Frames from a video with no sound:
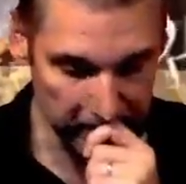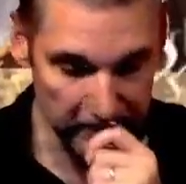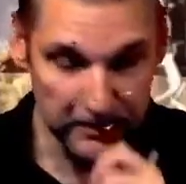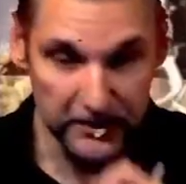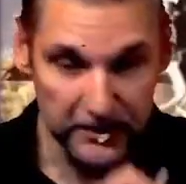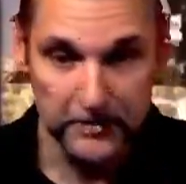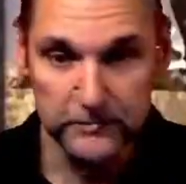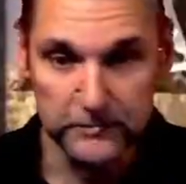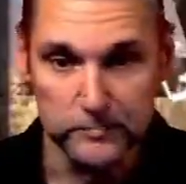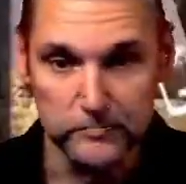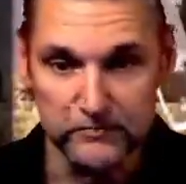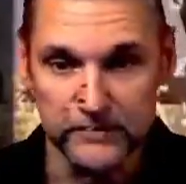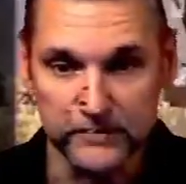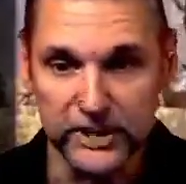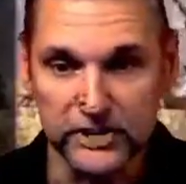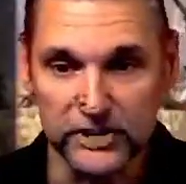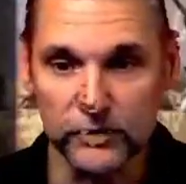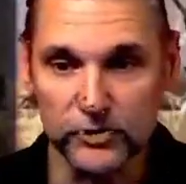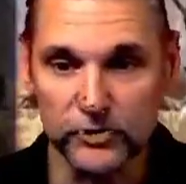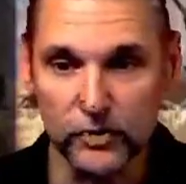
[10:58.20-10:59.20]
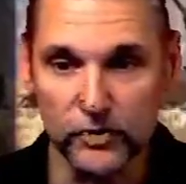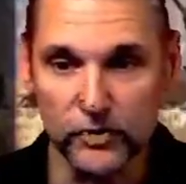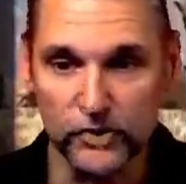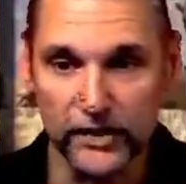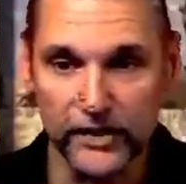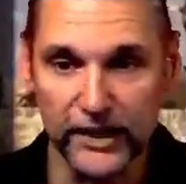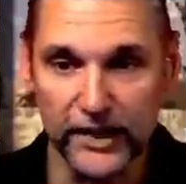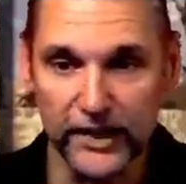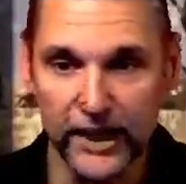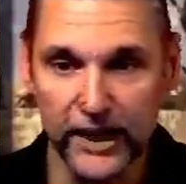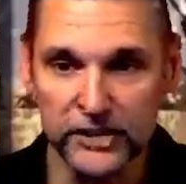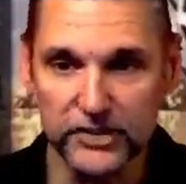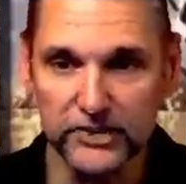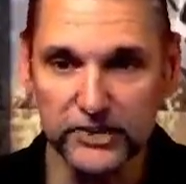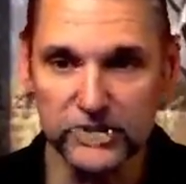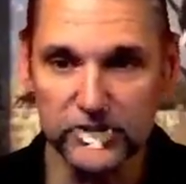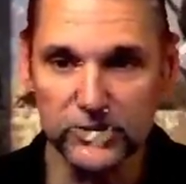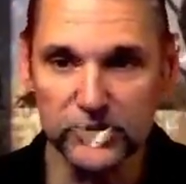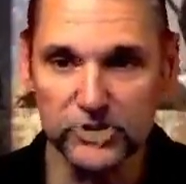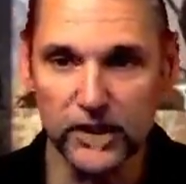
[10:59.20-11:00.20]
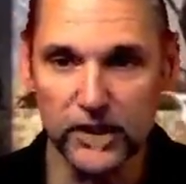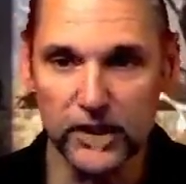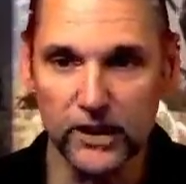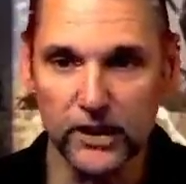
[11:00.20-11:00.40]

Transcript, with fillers: next verse we're looking at is is verse